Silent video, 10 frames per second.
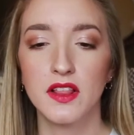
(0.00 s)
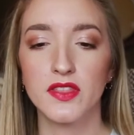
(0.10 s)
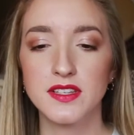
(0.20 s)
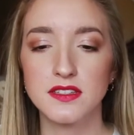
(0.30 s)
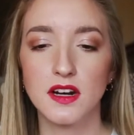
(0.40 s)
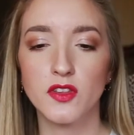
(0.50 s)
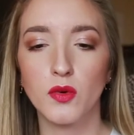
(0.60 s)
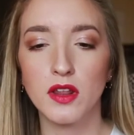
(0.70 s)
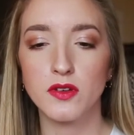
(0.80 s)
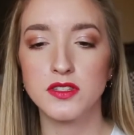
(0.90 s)
This is another
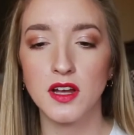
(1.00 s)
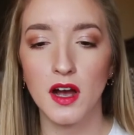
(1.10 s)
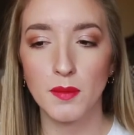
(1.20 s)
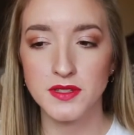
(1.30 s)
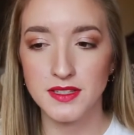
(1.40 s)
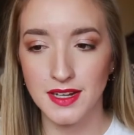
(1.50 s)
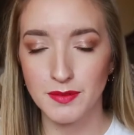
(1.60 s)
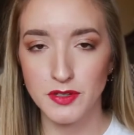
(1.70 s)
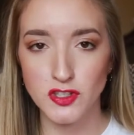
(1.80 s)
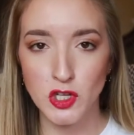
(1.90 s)
one of those tops that's
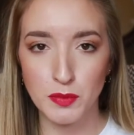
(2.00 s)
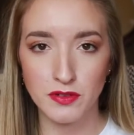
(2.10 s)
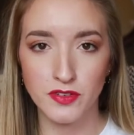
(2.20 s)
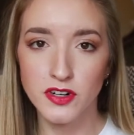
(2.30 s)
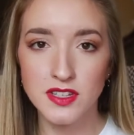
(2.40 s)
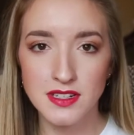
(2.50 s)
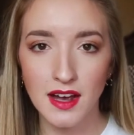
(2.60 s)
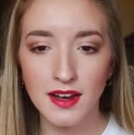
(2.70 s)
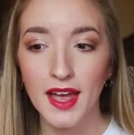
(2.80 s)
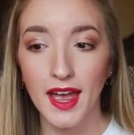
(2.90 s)
gonna be super
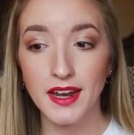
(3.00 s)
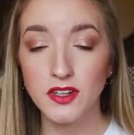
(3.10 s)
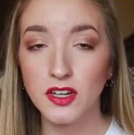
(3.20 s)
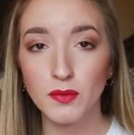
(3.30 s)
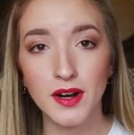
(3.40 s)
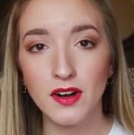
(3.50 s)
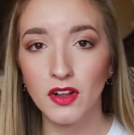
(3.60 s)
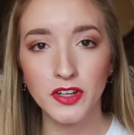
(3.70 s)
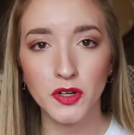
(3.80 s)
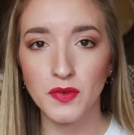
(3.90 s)
versatile, and you can wear it
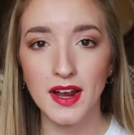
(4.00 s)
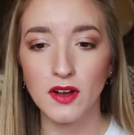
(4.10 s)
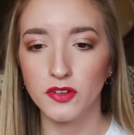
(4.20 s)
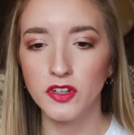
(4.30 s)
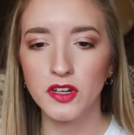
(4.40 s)
all year round.